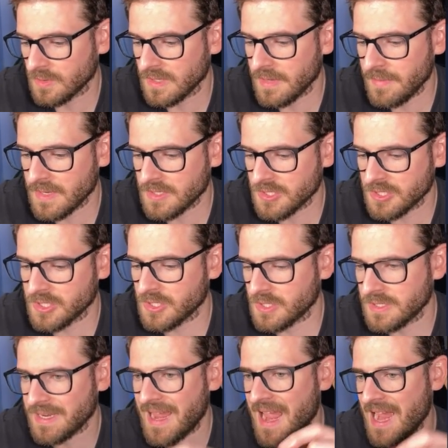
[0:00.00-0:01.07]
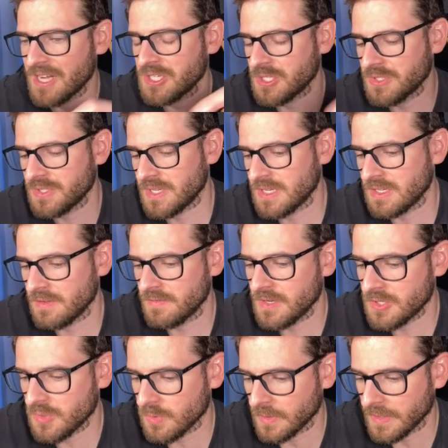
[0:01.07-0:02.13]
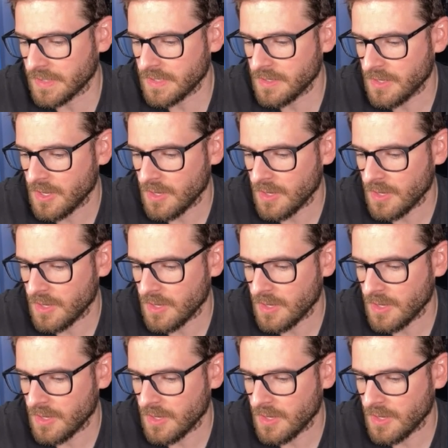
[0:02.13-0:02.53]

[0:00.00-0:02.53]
limit certain actions individually.